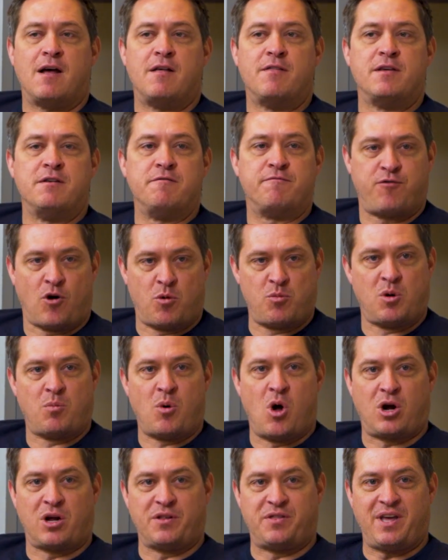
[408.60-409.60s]
the informal
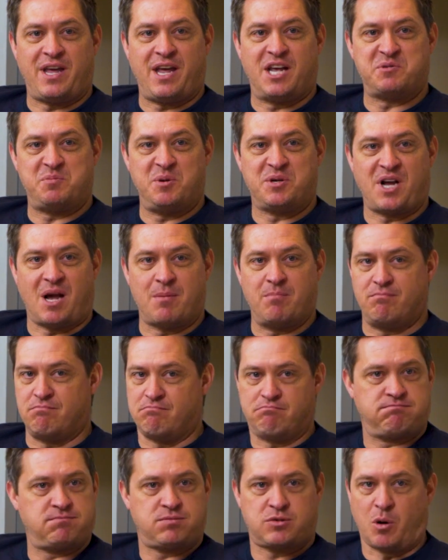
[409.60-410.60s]
market there has become
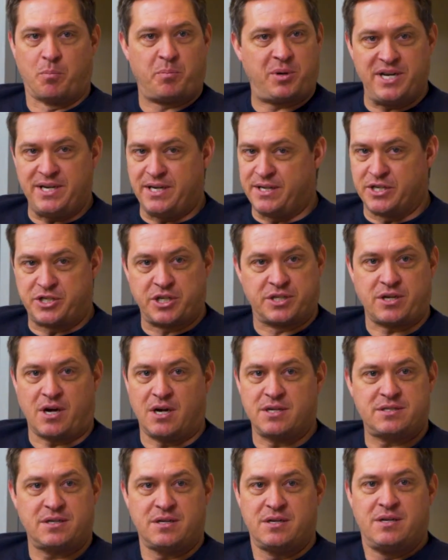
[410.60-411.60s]
completely
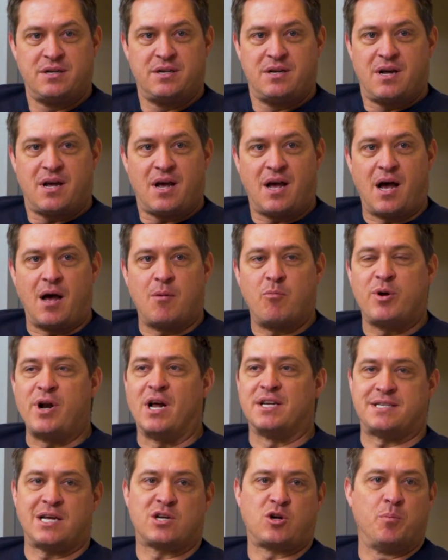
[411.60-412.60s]
digitized. When
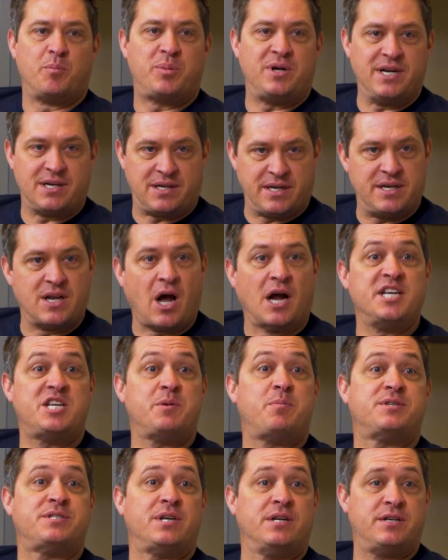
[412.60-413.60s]
I say completely,
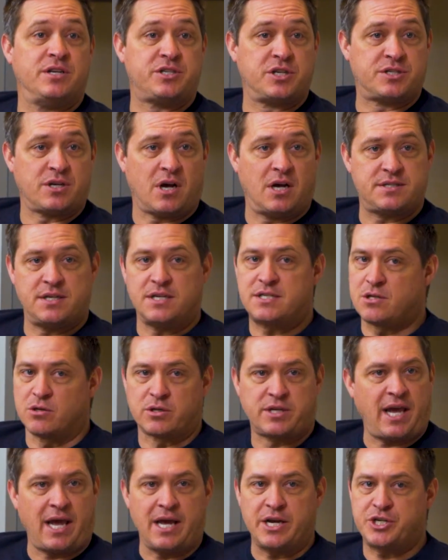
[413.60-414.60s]
90% digitized. There's still
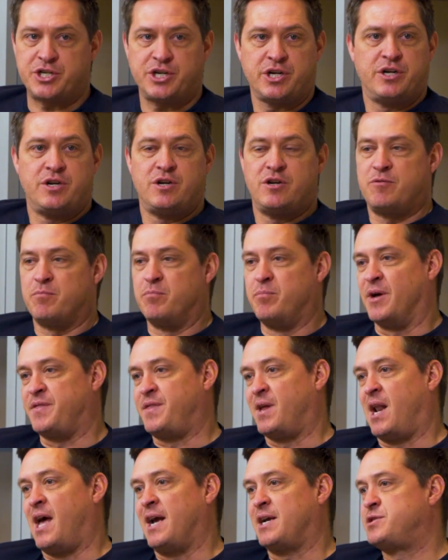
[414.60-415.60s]
cash, but
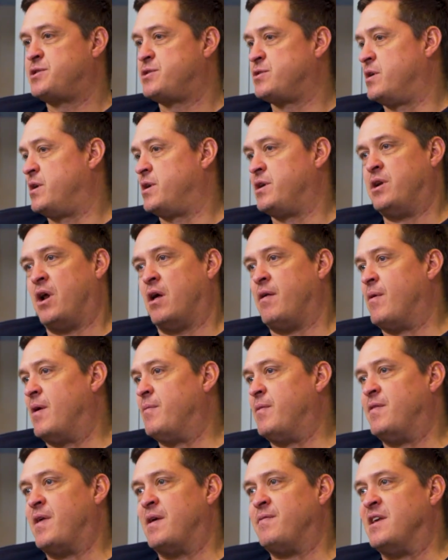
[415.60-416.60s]
the likes,
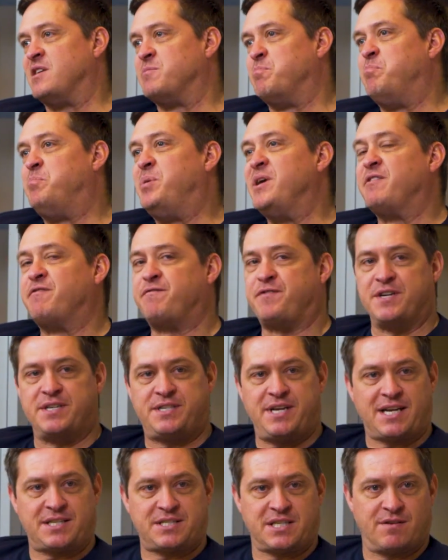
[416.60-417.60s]
these big
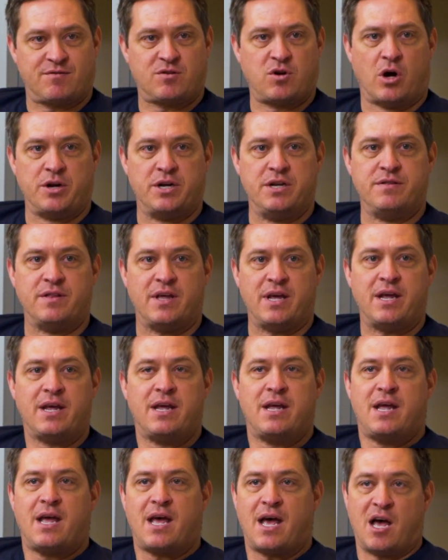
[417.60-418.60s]
fintechs that have gone in
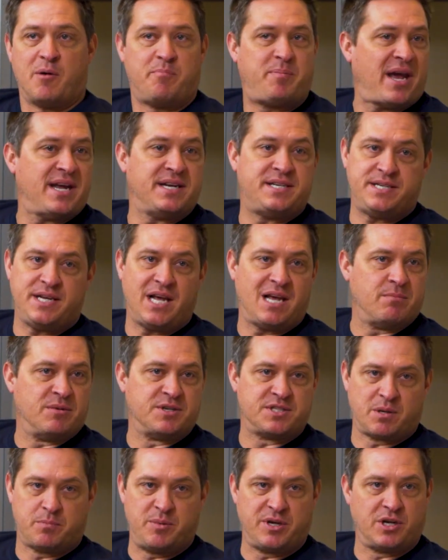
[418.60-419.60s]
there. Paytm
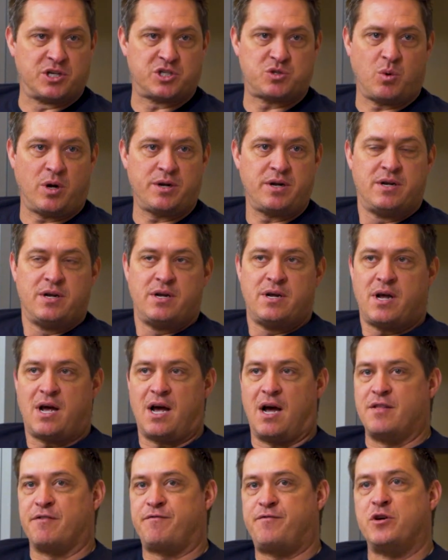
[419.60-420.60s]
is the biggest one.
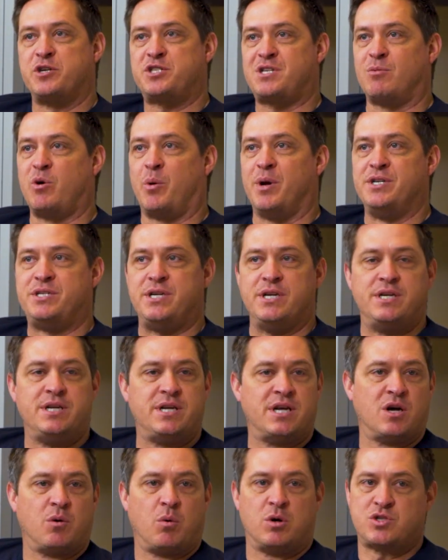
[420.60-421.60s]
The first time I went to
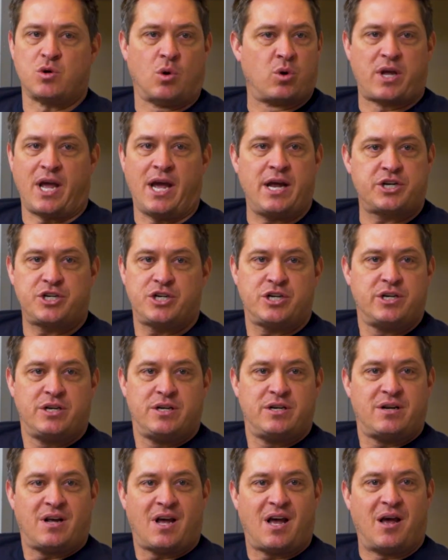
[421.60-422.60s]
India was all cash.
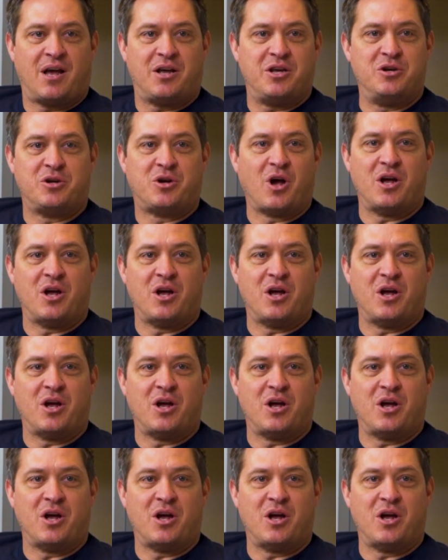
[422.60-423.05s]
I